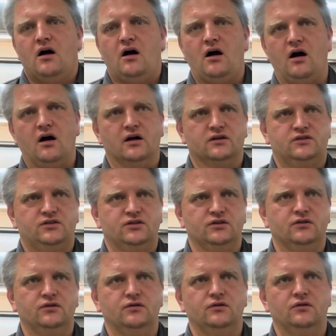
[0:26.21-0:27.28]

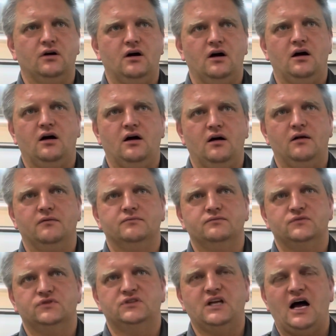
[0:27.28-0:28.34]
R2
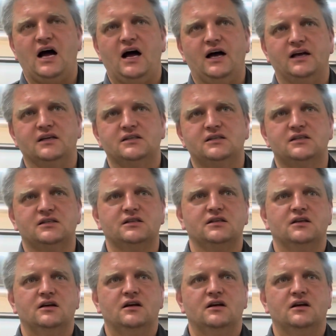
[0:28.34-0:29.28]
dice,